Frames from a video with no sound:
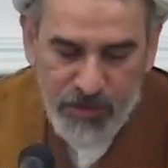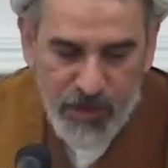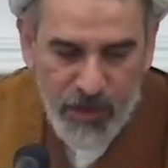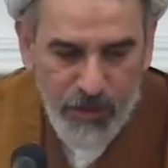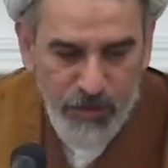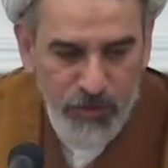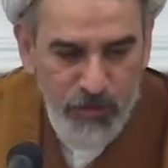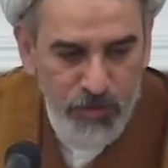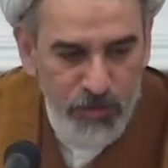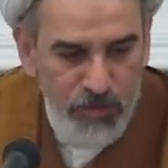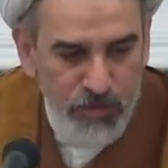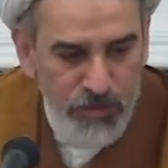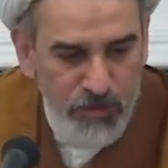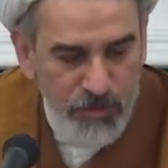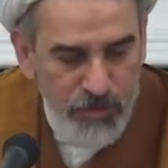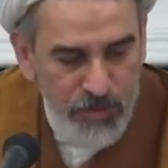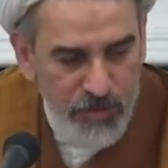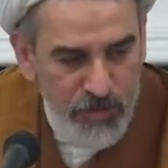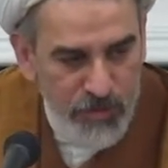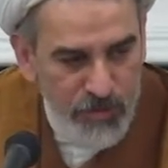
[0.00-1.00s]
come to
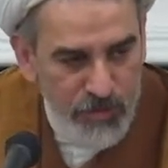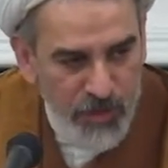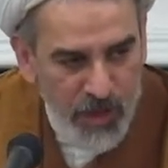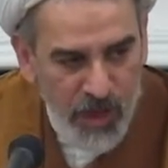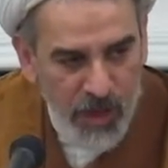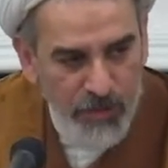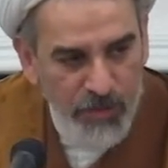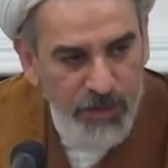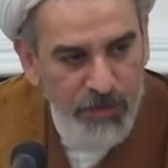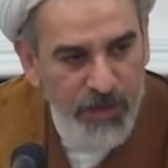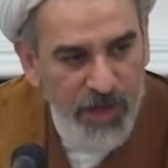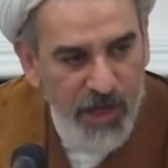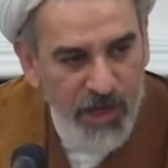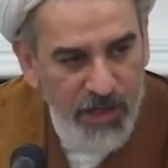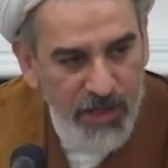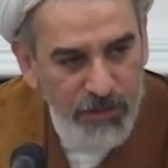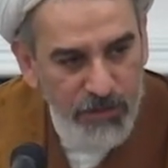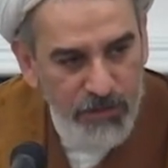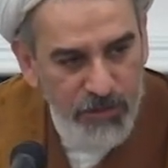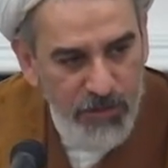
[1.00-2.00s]
Maqam
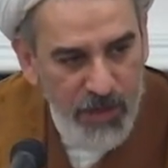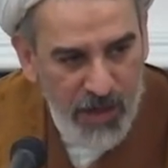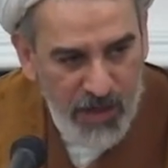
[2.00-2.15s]
Ibrahim.